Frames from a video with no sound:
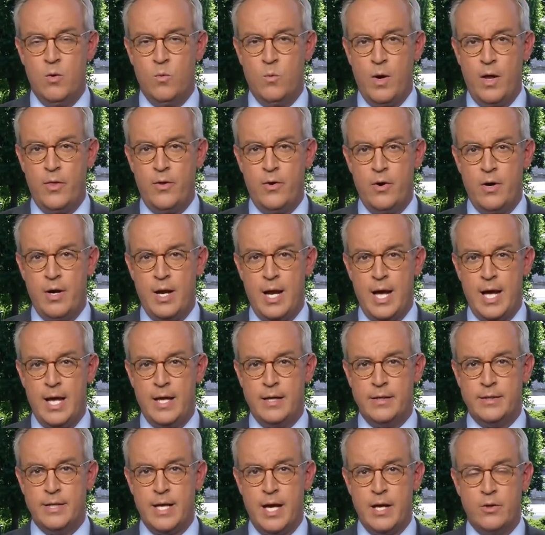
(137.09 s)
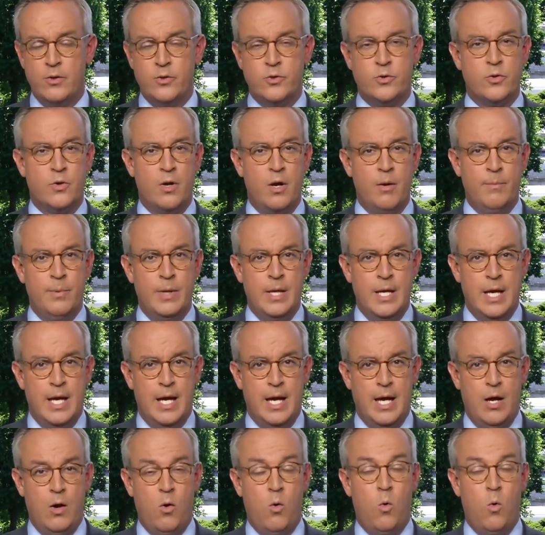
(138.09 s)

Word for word: whether or not Donald Trump uh,